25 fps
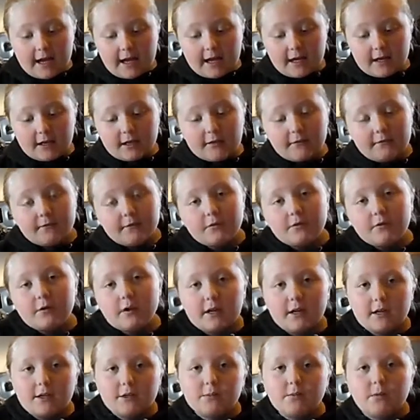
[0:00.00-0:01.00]
And if you
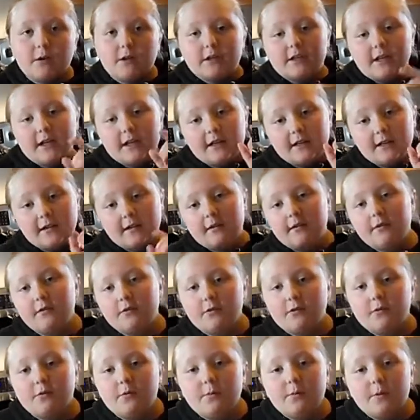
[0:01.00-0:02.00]
guys want
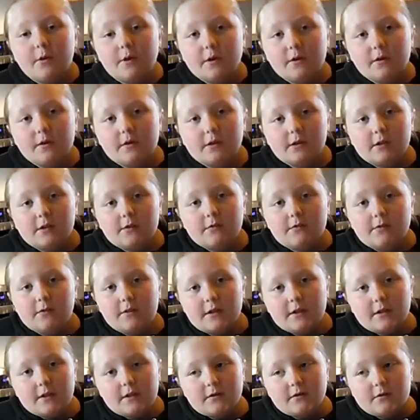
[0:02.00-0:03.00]
another part
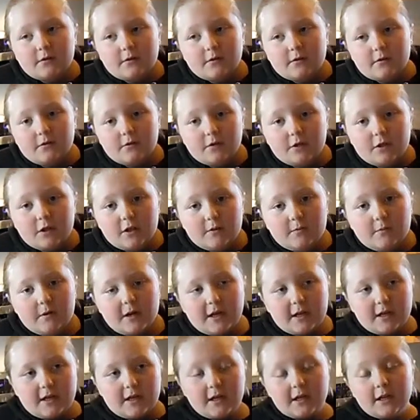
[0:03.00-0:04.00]
of this sushi
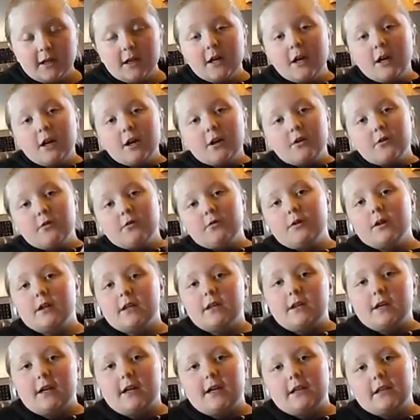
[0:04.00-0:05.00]
making, you
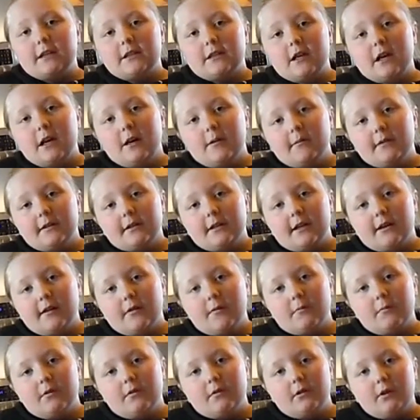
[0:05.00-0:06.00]
can guys comment
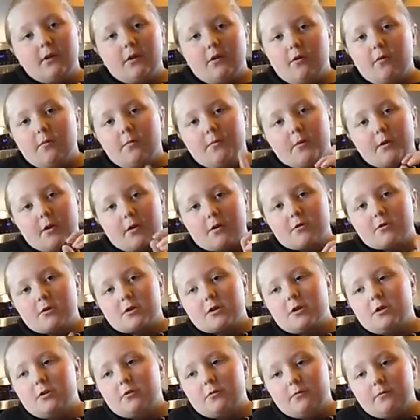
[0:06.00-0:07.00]
down below
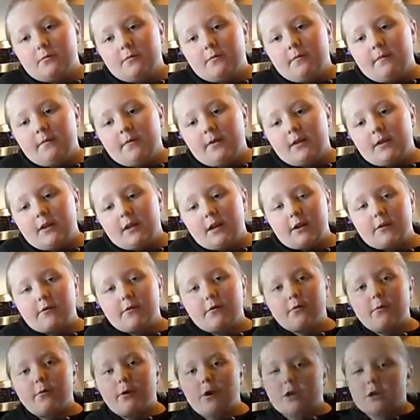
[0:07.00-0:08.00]
part 2.
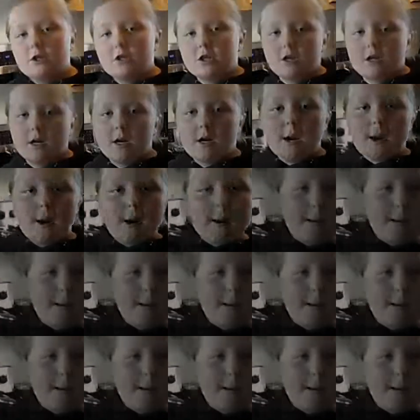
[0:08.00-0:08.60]
Thanks for watching.